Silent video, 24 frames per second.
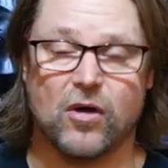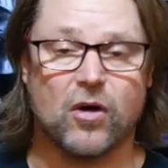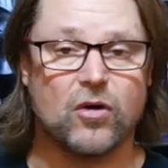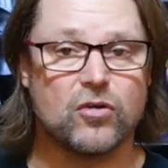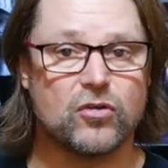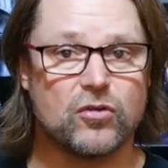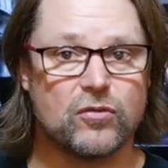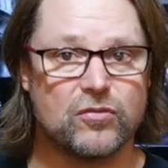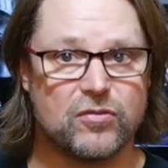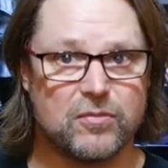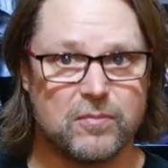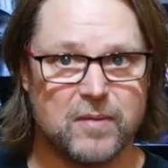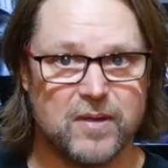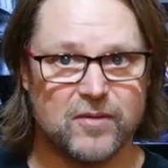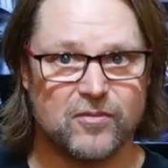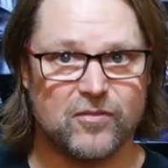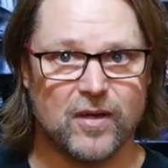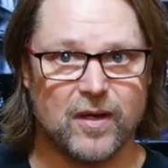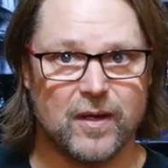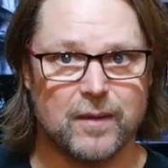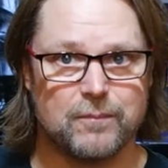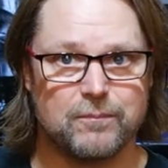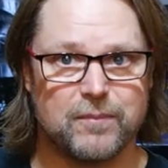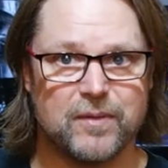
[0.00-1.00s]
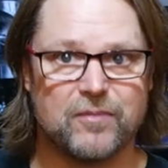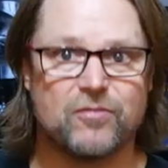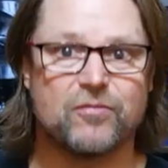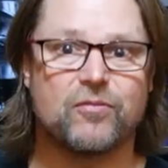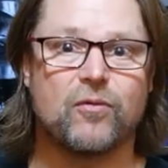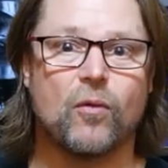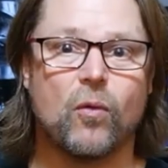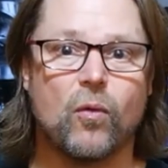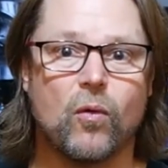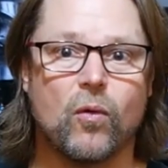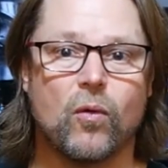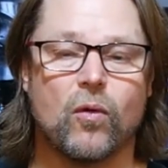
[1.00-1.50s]
on your fermenter
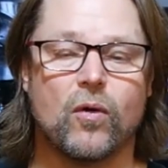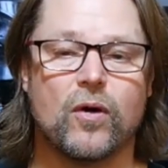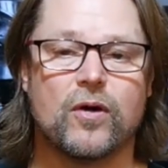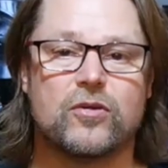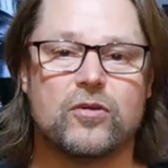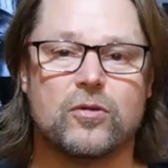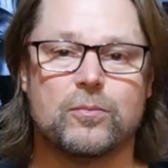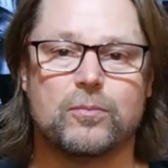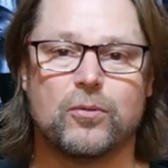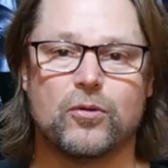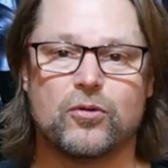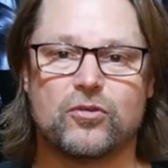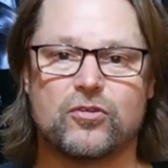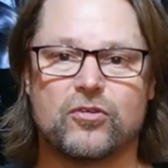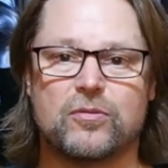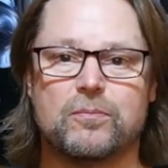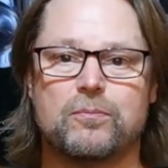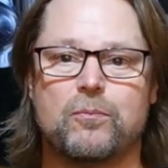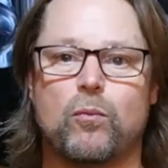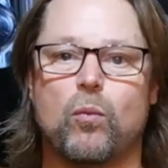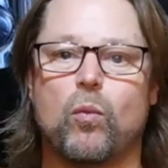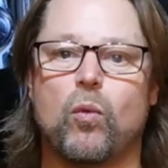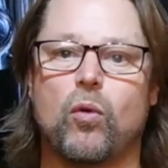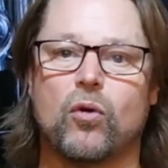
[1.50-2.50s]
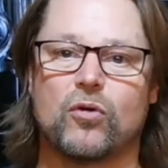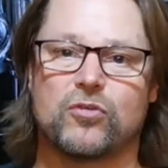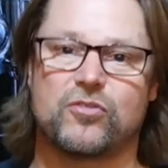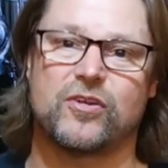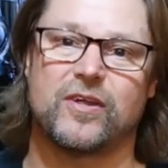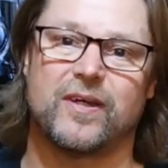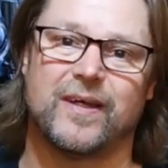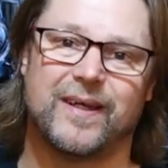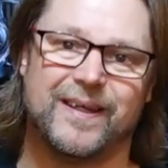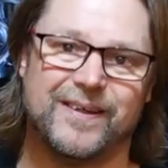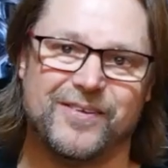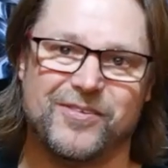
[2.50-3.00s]
before you put your wort
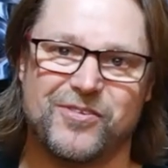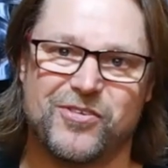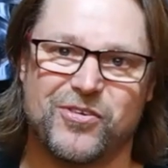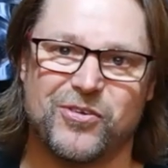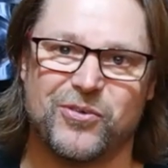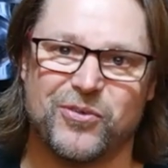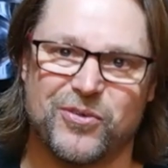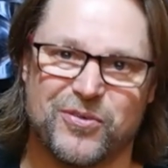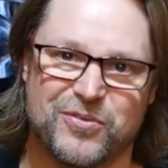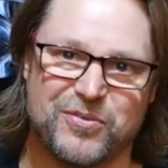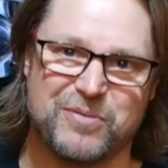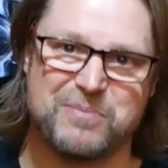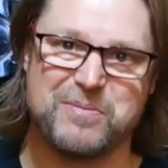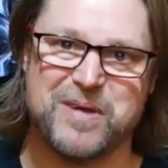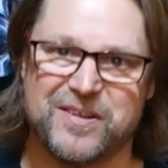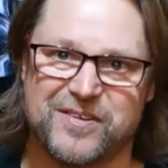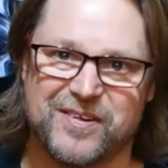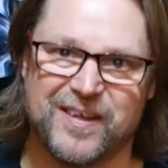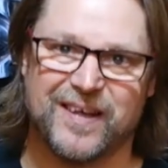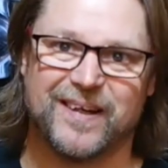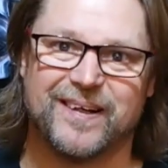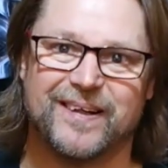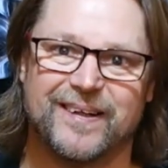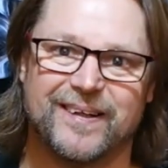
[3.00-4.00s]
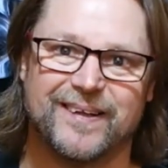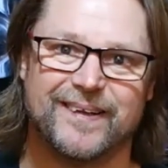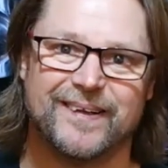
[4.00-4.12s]
into the fermenter.